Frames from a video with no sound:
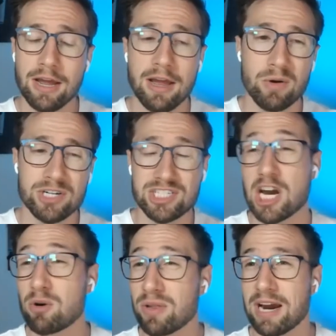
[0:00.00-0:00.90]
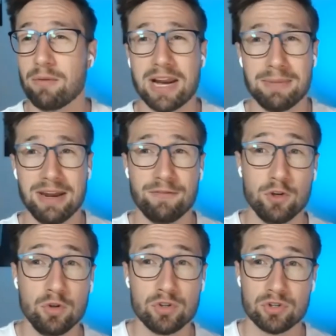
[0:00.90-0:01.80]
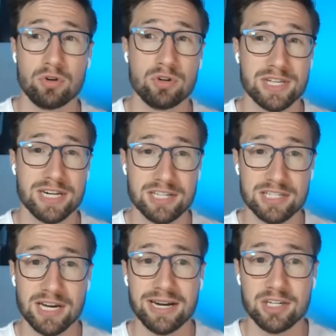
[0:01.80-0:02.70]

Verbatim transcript: which generally I recommend for new stores that are starting,